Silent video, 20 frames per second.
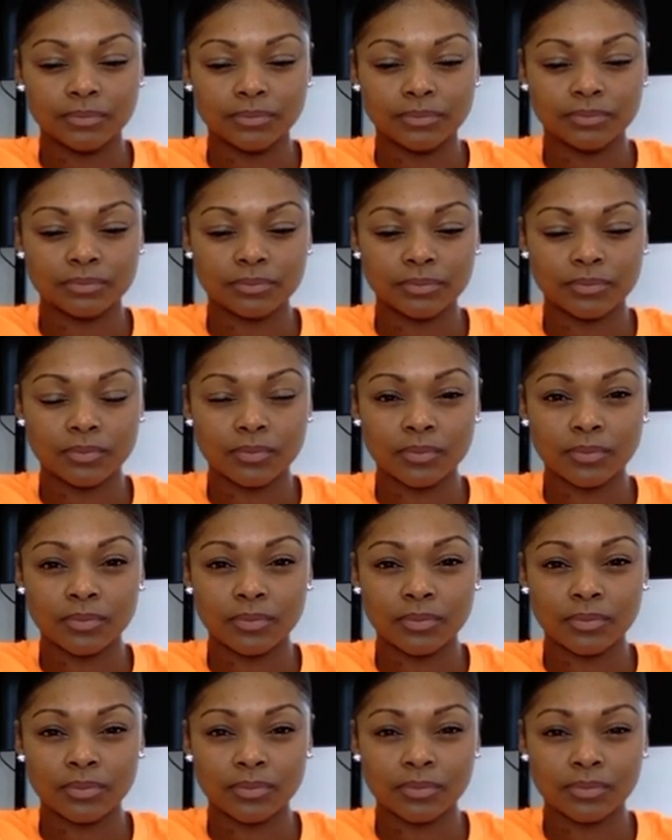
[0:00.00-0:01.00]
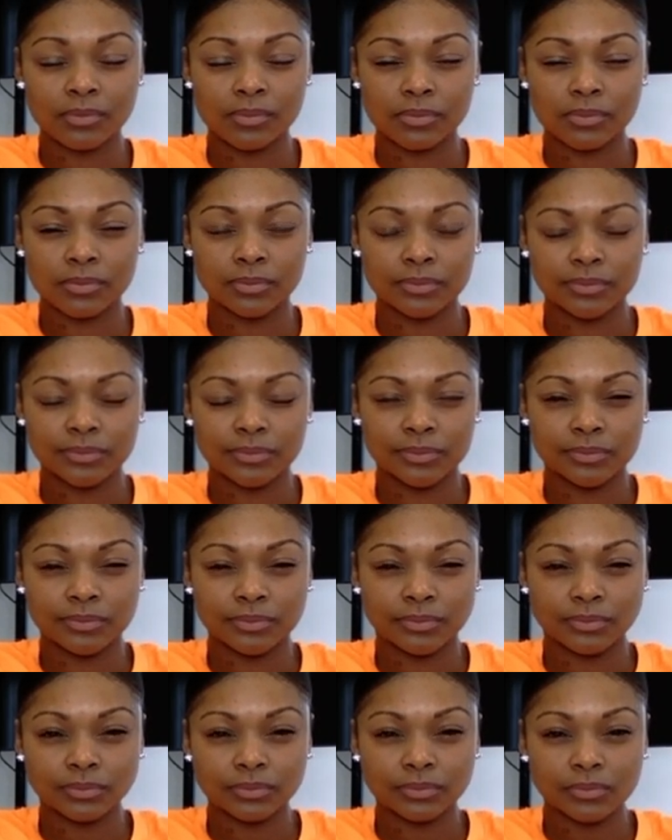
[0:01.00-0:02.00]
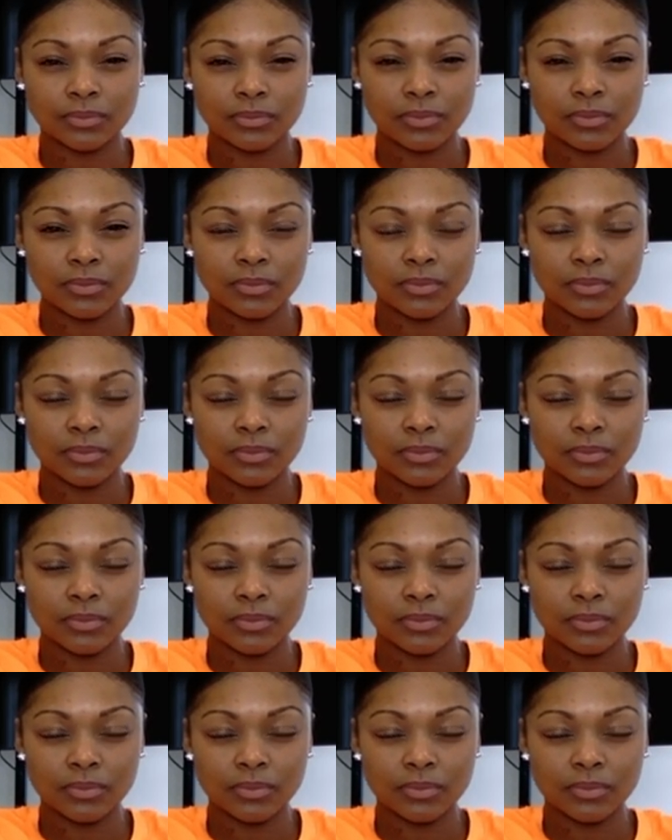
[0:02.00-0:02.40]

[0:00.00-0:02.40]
This person isn't speaking.